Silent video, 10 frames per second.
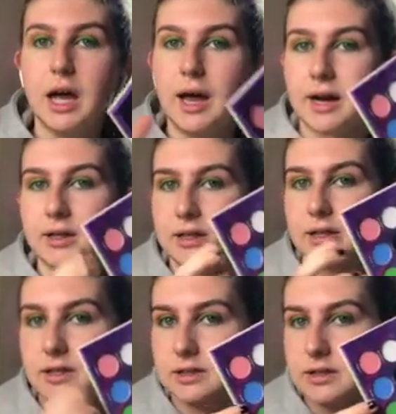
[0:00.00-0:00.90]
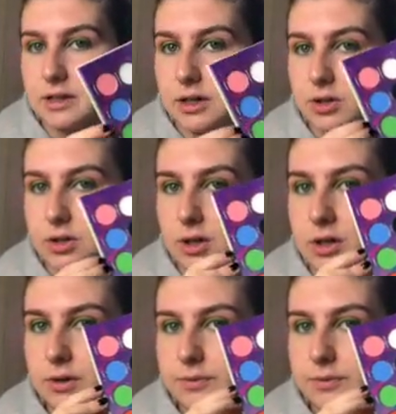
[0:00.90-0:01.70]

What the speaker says: and I think that this is like a good